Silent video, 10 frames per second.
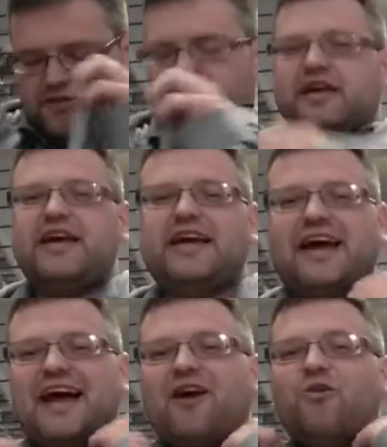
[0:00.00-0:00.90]
If I can
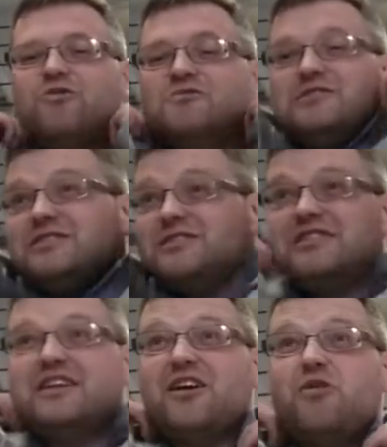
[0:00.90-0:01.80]
get out,
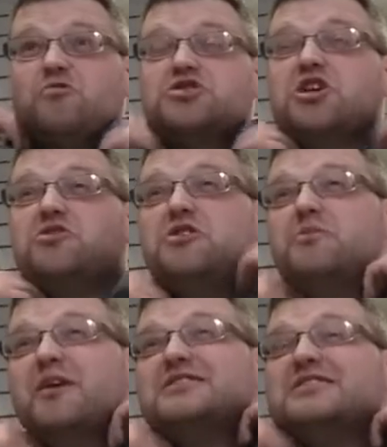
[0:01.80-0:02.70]
then I will show you
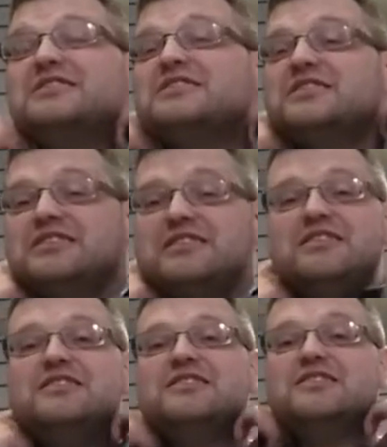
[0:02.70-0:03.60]
the buses.
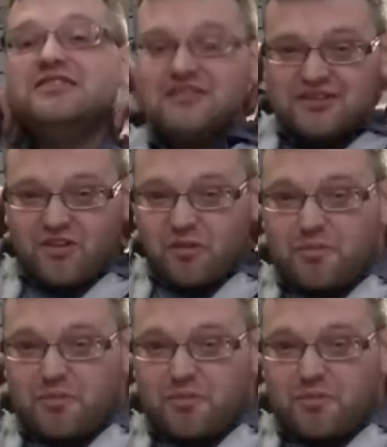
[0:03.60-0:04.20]
Got